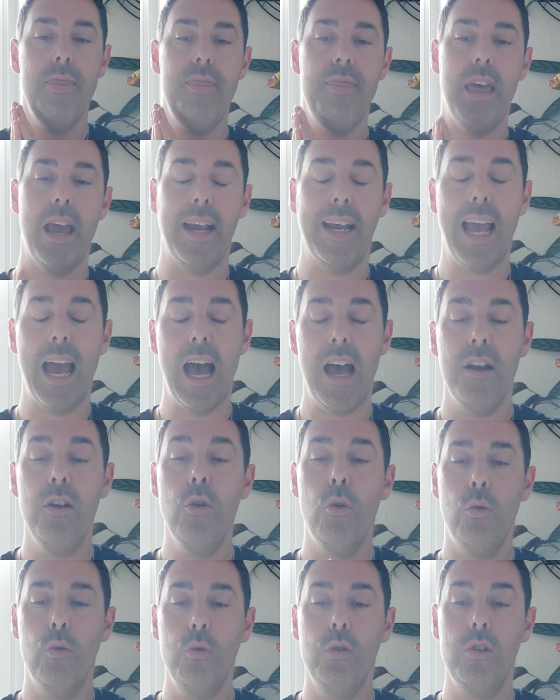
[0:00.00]
there
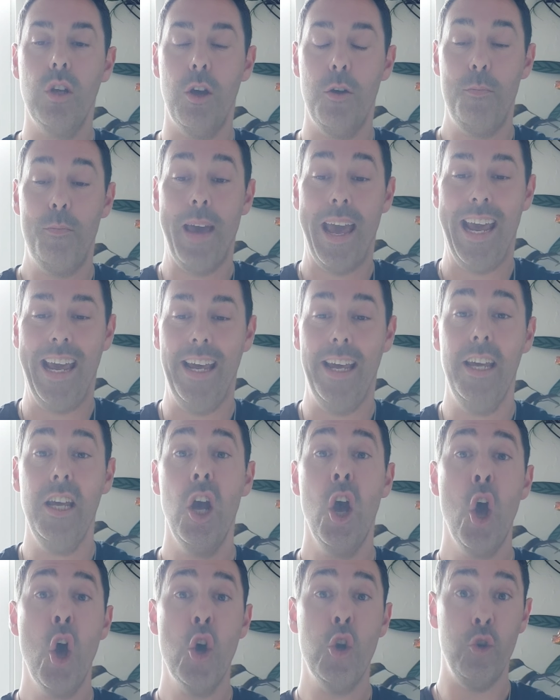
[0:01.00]
can also
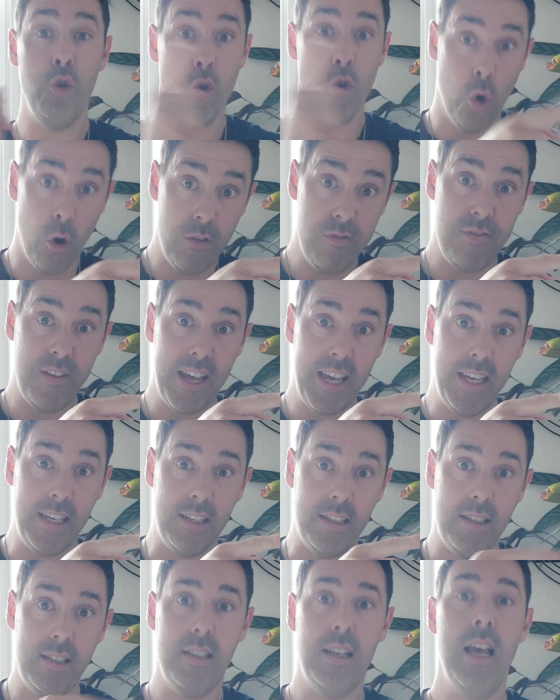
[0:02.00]
be
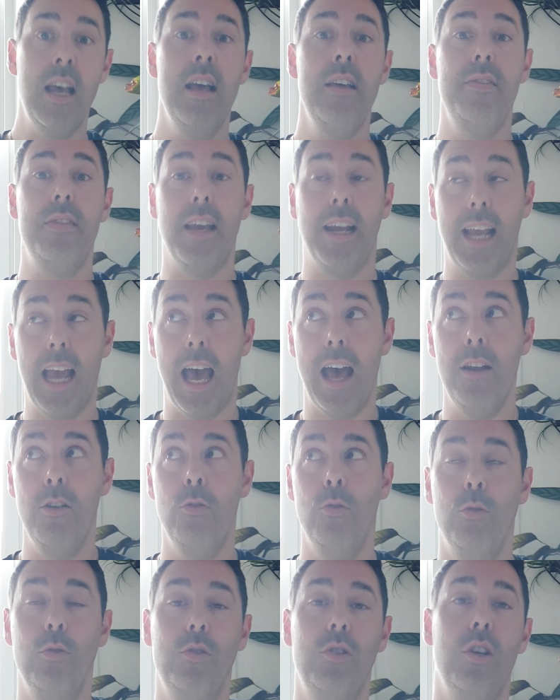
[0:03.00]
northeast. There
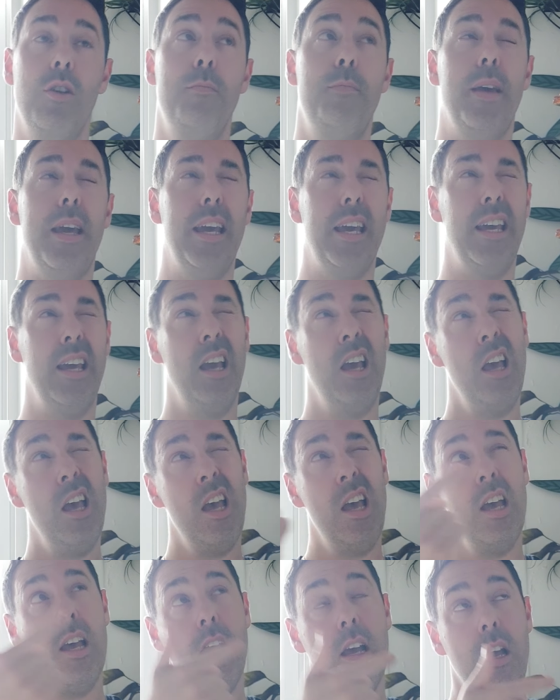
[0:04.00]
can also be
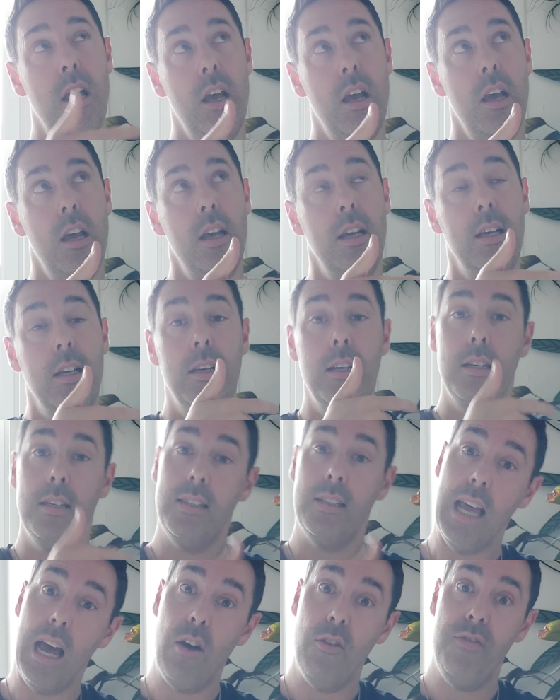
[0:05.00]

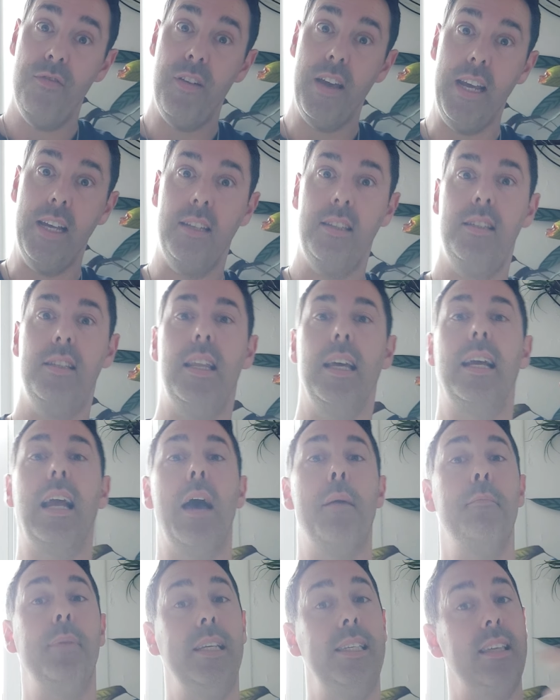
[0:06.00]
southeast, there
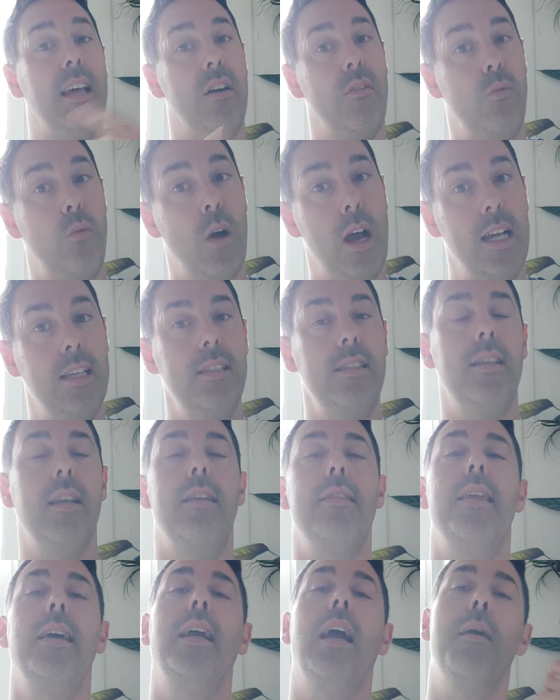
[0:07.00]
can be southwest,
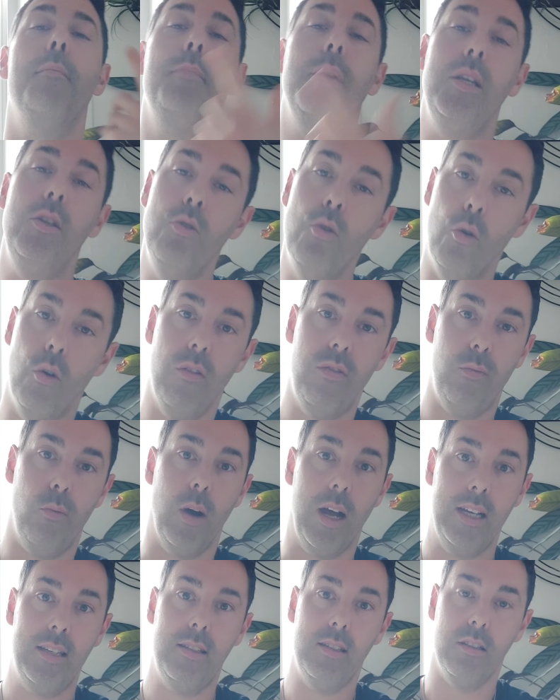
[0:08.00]
and there can be
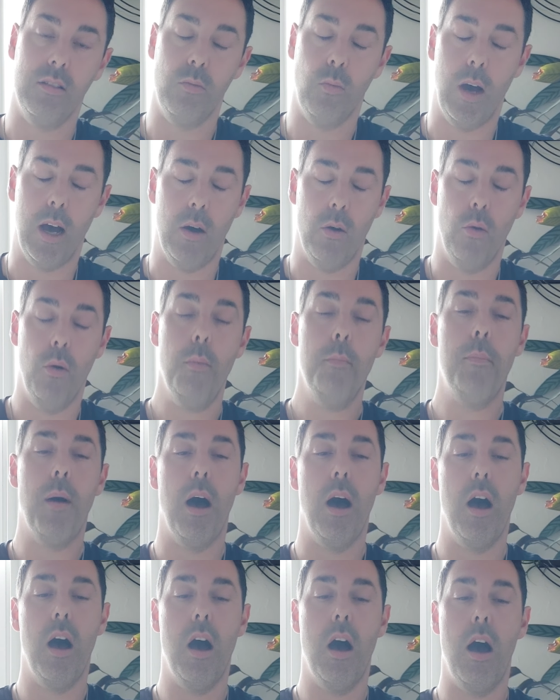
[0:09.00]
northwest as well,
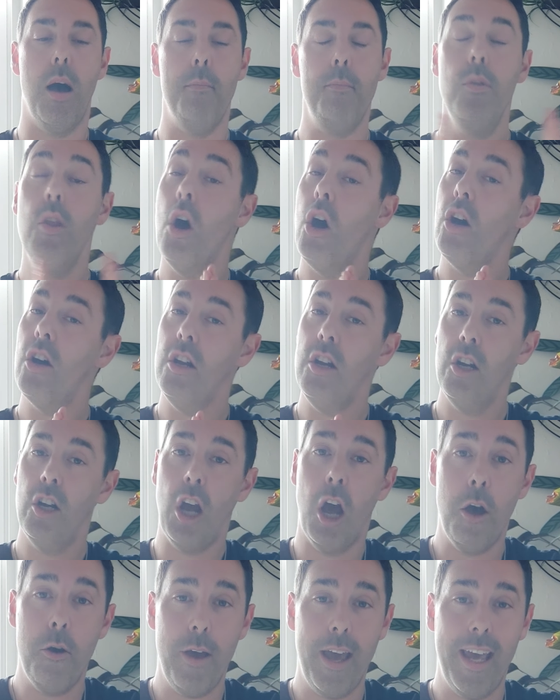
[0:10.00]
but I'm not going to go